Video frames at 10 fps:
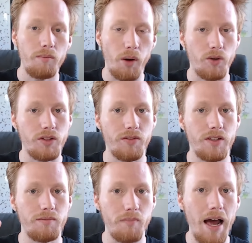parts of
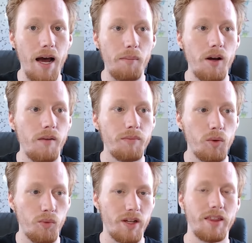the map
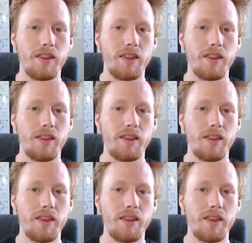with